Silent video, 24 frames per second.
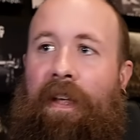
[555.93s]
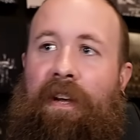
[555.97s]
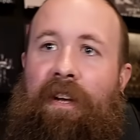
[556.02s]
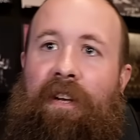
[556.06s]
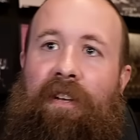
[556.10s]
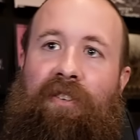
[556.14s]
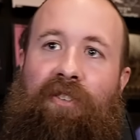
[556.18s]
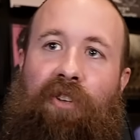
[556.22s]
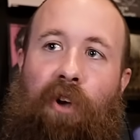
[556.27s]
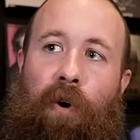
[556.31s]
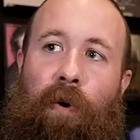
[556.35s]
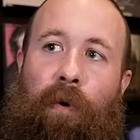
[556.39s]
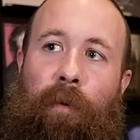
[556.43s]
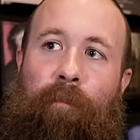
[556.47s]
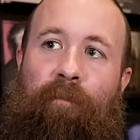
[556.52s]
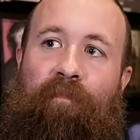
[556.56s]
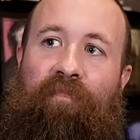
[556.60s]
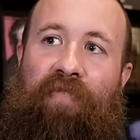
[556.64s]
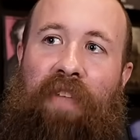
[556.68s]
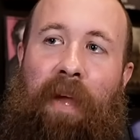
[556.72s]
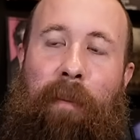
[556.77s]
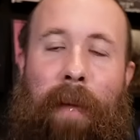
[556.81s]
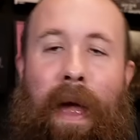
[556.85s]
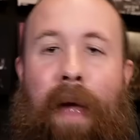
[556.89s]
so
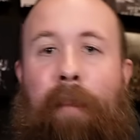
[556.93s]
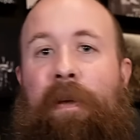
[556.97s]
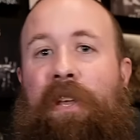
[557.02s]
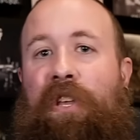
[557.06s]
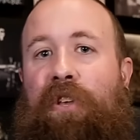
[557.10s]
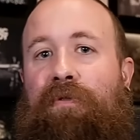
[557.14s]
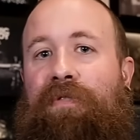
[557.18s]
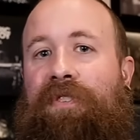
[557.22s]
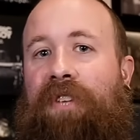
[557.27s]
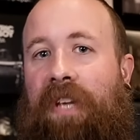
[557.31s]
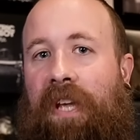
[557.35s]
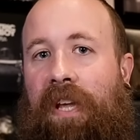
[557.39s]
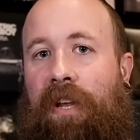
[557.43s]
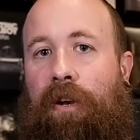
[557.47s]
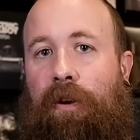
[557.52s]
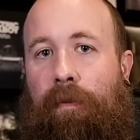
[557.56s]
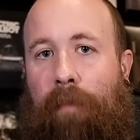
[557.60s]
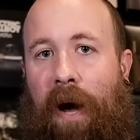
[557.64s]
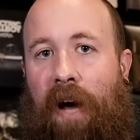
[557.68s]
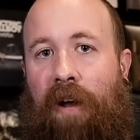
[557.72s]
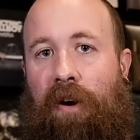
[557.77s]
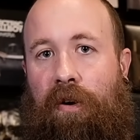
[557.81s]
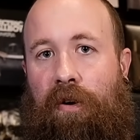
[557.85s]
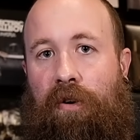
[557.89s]
they may be using in ear
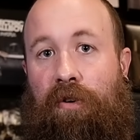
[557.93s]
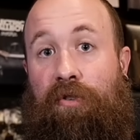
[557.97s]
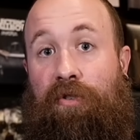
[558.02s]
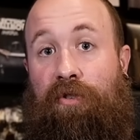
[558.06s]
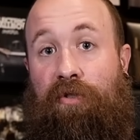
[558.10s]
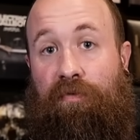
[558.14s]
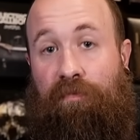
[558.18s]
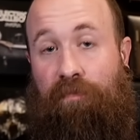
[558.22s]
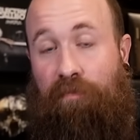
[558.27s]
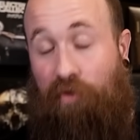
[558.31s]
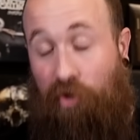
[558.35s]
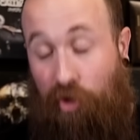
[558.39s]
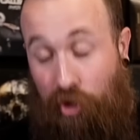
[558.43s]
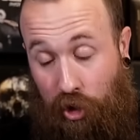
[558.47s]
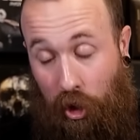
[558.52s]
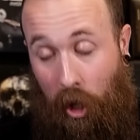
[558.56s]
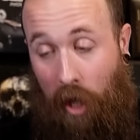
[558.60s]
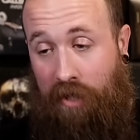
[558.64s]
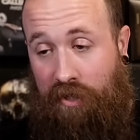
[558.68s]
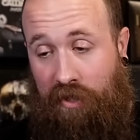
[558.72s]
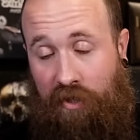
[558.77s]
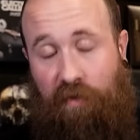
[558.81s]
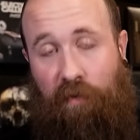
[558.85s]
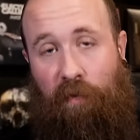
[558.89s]
monitors
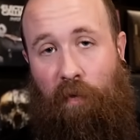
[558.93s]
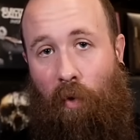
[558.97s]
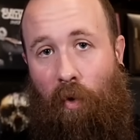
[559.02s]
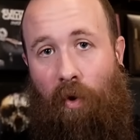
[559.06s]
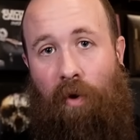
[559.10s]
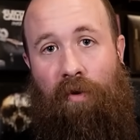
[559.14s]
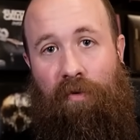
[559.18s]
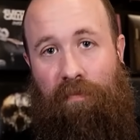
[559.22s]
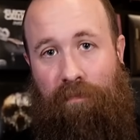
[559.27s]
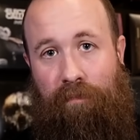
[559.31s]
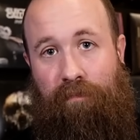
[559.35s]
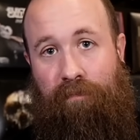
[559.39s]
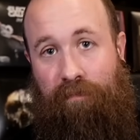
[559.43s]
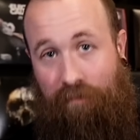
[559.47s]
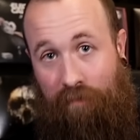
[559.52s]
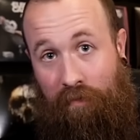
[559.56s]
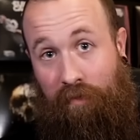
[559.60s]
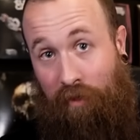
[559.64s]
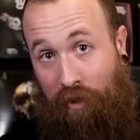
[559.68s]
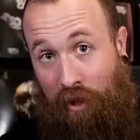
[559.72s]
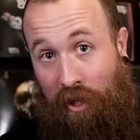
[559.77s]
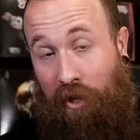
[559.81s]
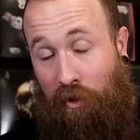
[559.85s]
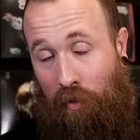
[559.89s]
just for
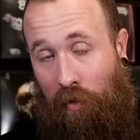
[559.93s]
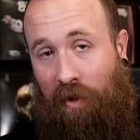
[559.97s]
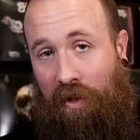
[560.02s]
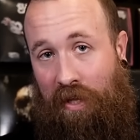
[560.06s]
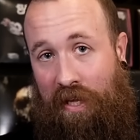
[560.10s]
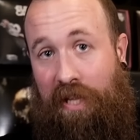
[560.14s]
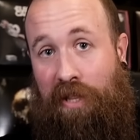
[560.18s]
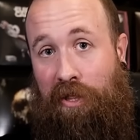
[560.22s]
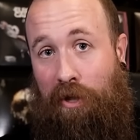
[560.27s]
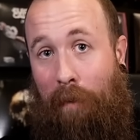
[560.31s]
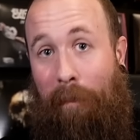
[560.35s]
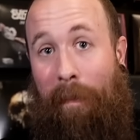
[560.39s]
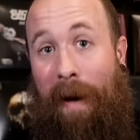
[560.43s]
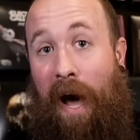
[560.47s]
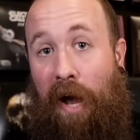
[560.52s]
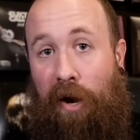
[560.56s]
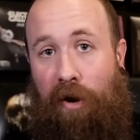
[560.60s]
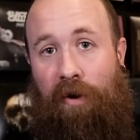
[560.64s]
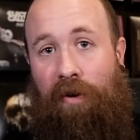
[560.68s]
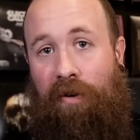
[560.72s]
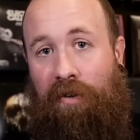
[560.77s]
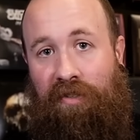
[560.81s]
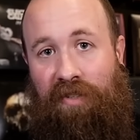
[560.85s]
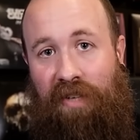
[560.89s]
literally their
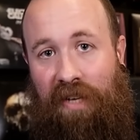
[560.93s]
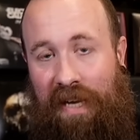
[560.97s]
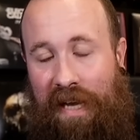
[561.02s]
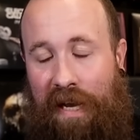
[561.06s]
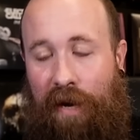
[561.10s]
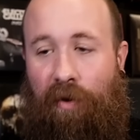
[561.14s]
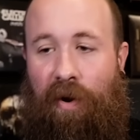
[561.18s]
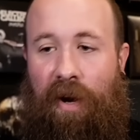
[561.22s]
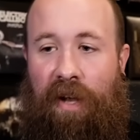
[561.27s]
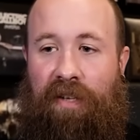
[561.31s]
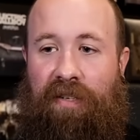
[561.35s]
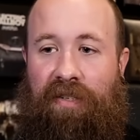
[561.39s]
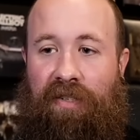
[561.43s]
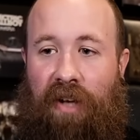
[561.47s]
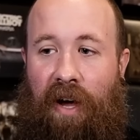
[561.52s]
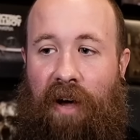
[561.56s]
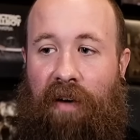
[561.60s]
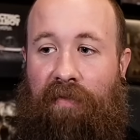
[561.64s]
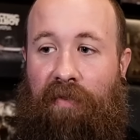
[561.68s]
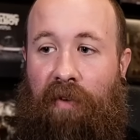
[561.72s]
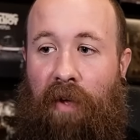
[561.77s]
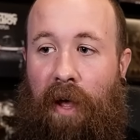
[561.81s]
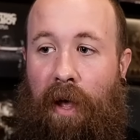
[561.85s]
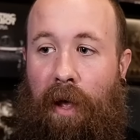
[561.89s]
monitors and hearing
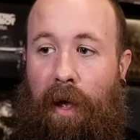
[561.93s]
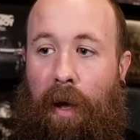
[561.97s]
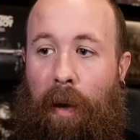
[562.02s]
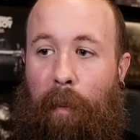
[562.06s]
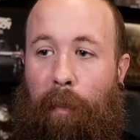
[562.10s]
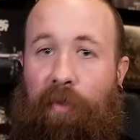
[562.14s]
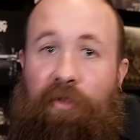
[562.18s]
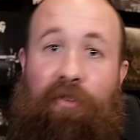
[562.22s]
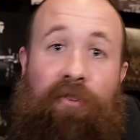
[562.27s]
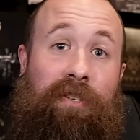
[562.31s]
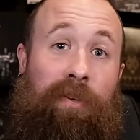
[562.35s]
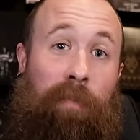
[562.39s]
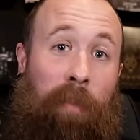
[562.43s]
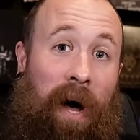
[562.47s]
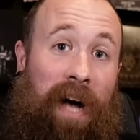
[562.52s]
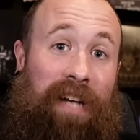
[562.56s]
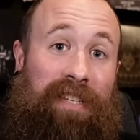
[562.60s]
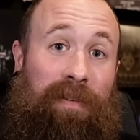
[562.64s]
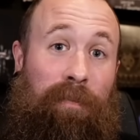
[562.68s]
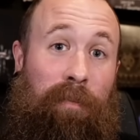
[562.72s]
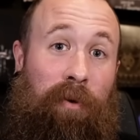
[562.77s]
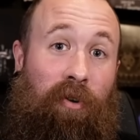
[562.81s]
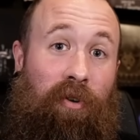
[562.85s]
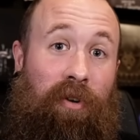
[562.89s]
stuff, but there's a
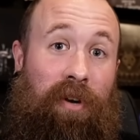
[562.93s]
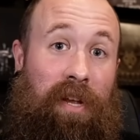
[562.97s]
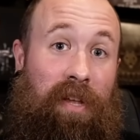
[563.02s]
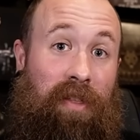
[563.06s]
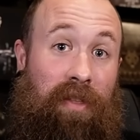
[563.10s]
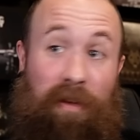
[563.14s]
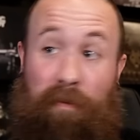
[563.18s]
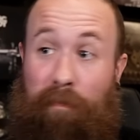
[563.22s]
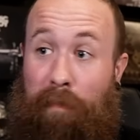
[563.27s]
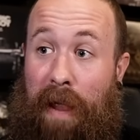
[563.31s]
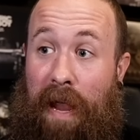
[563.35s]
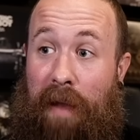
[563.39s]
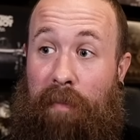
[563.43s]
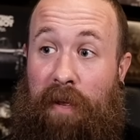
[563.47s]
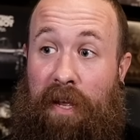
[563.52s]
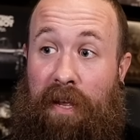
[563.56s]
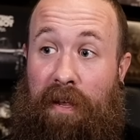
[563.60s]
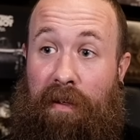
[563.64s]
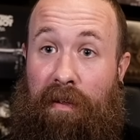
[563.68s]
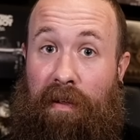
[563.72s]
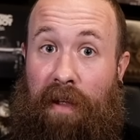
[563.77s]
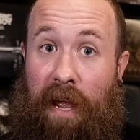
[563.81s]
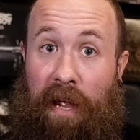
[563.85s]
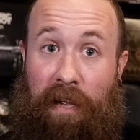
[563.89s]
possibility that
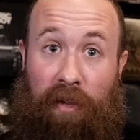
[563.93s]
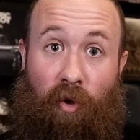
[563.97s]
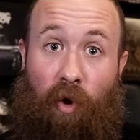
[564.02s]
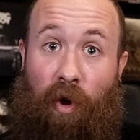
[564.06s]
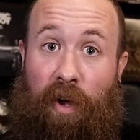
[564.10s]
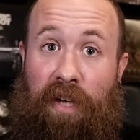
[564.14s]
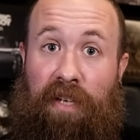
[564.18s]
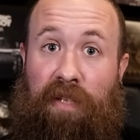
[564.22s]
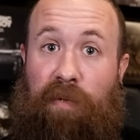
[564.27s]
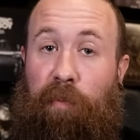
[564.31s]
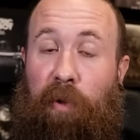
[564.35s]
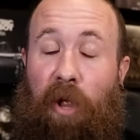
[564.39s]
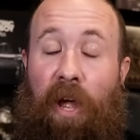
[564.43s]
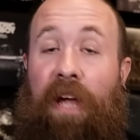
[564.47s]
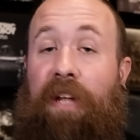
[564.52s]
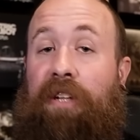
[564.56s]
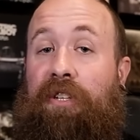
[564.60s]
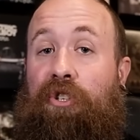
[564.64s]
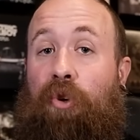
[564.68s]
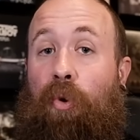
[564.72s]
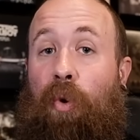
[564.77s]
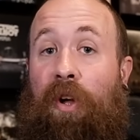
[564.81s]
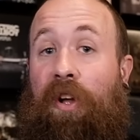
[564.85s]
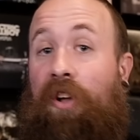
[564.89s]
maybe Eloy is playing
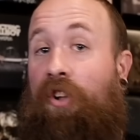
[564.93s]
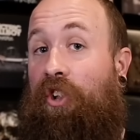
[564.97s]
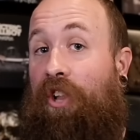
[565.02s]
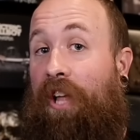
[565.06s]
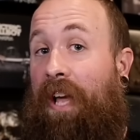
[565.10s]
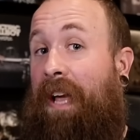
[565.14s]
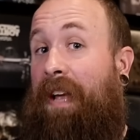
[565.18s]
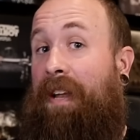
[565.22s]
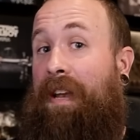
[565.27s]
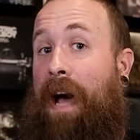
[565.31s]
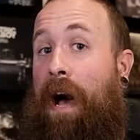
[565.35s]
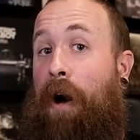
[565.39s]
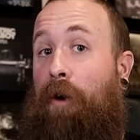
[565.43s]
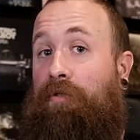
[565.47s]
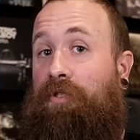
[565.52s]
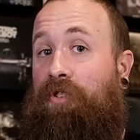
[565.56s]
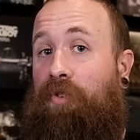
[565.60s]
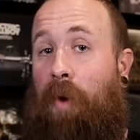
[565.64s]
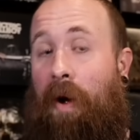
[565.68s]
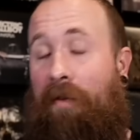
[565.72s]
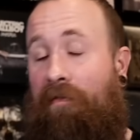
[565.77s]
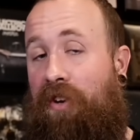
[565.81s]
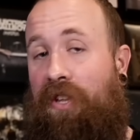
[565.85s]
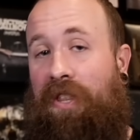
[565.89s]
to a click now,
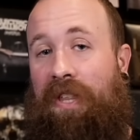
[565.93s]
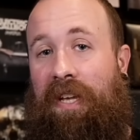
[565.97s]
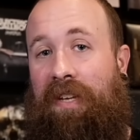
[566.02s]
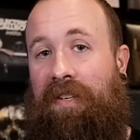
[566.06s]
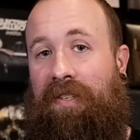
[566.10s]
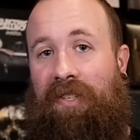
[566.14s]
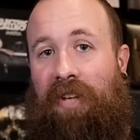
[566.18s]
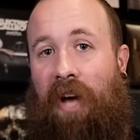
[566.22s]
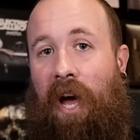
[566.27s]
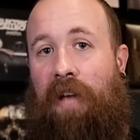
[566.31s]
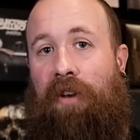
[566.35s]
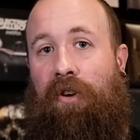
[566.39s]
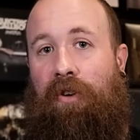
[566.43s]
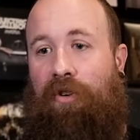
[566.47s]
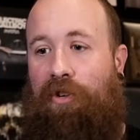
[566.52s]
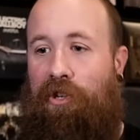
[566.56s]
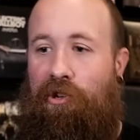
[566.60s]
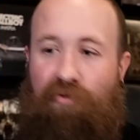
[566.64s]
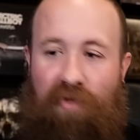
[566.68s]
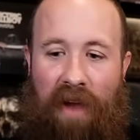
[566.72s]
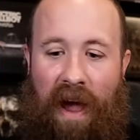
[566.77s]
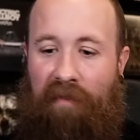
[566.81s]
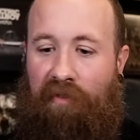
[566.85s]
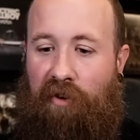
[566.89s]
so everything's tighter.
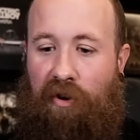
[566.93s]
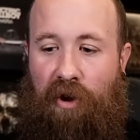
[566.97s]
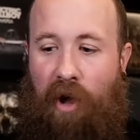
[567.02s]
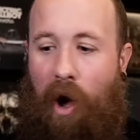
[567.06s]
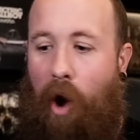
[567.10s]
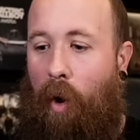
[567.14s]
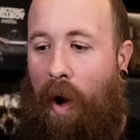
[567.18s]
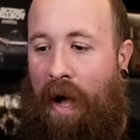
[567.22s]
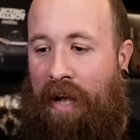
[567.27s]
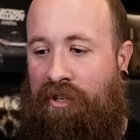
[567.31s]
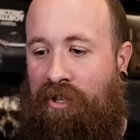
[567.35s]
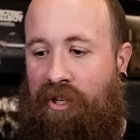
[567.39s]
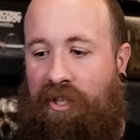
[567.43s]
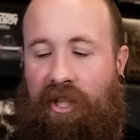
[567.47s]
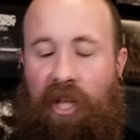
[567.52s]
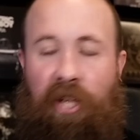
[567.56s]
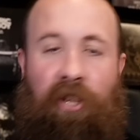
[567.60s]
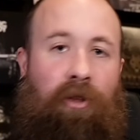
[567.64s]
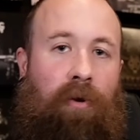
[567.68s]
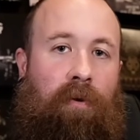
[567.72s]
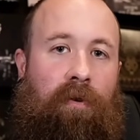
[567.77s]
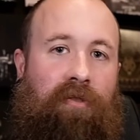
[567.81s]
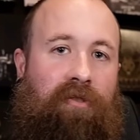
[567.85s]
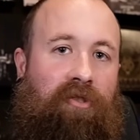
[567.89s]
You never know. I just
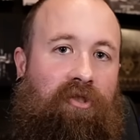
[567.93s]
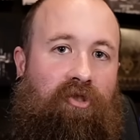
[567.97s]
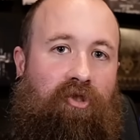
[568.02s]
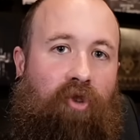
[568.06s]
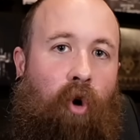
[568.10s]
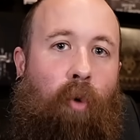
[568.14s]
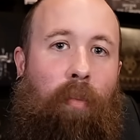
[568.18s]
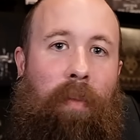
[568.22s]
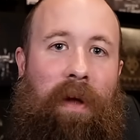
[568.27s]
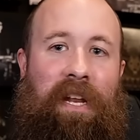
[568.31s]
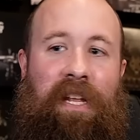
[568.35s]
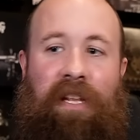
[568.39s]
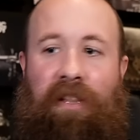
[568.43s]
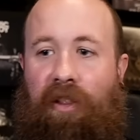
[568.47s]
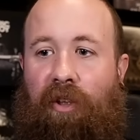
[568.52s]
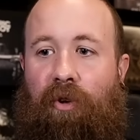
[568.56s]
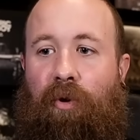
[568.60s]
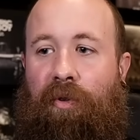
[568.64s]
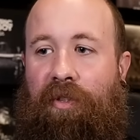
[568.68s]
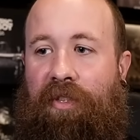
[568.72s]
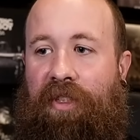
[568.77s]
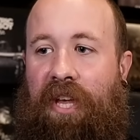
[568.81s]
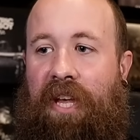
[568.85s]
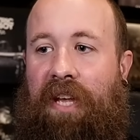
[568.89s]
think there are so many
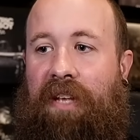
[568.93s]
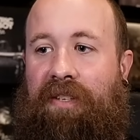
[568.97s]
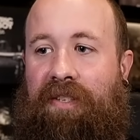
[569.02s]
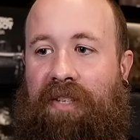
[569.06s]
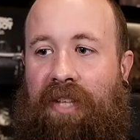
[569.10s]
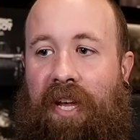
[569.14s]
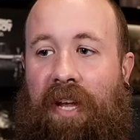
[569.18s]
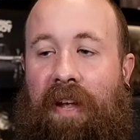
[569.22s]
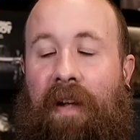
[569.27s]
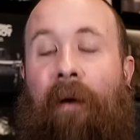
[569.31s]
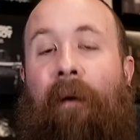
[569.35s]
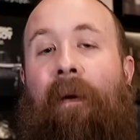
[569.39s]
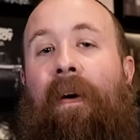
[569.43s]
little things that